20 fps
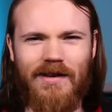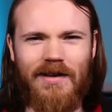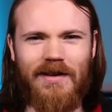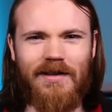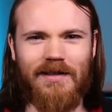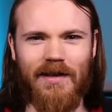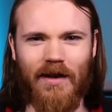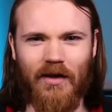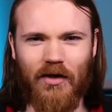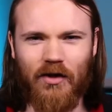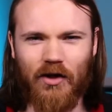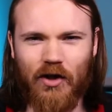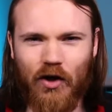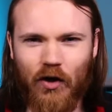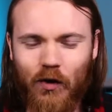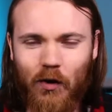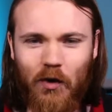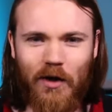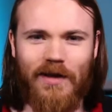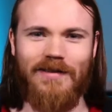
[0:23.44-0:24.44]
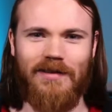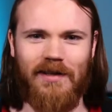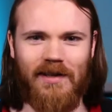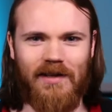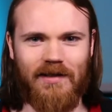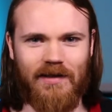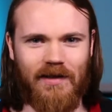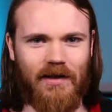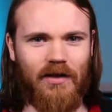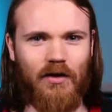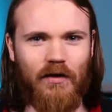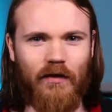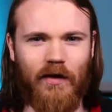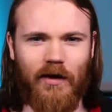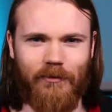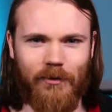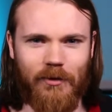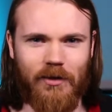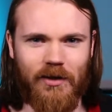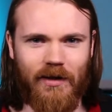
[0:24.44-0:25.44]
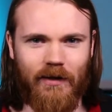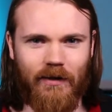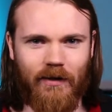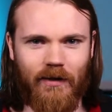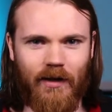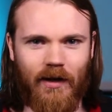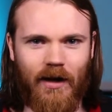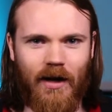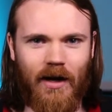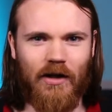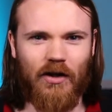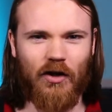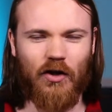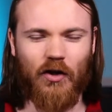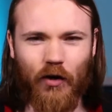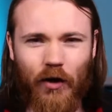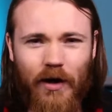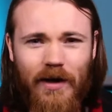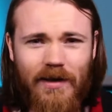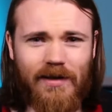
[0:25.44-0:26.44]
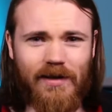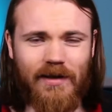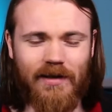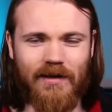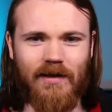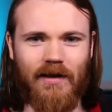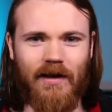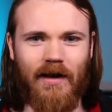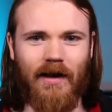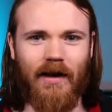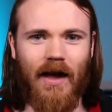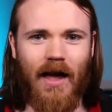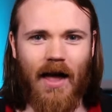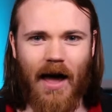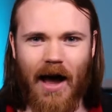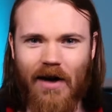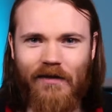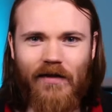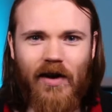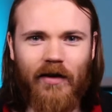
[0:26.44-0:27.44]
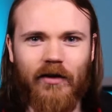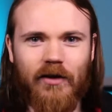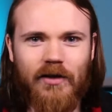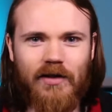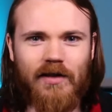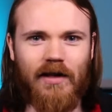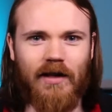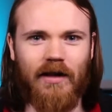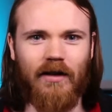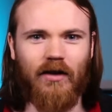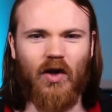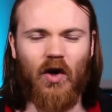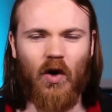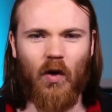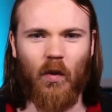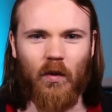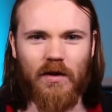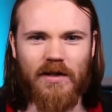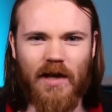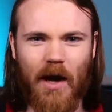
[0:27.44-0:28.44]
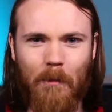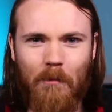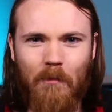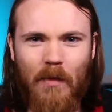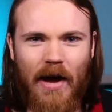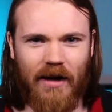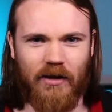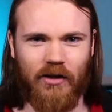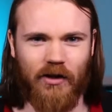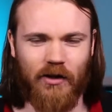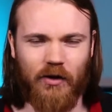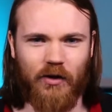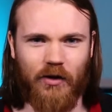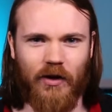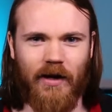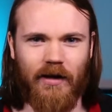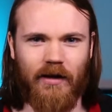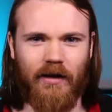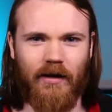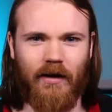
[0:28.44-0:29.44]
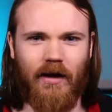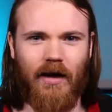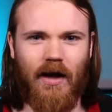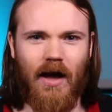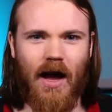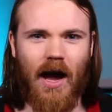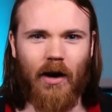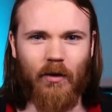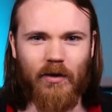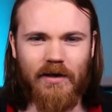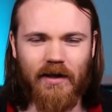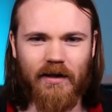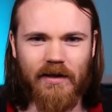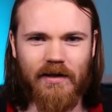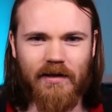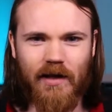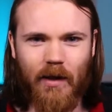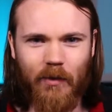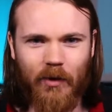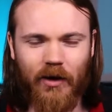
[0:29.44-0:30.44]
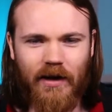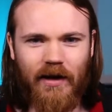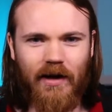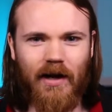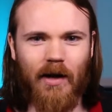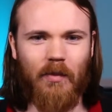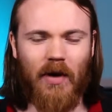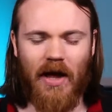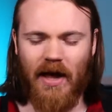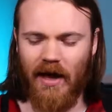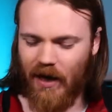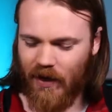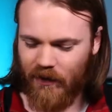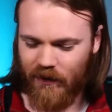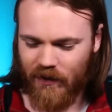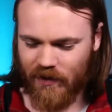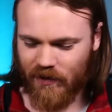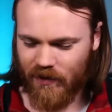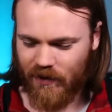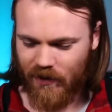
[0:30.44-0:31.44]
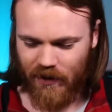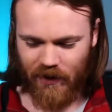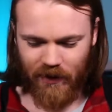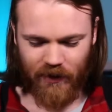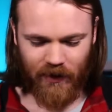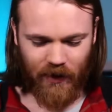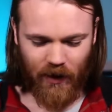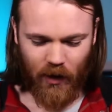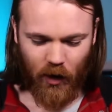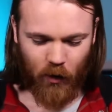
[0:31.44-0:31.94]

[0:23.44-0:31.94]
is the craziest thing you've ever seen? The craziest thing I've ever seen was a magic trick. I was at a summer camp and this kid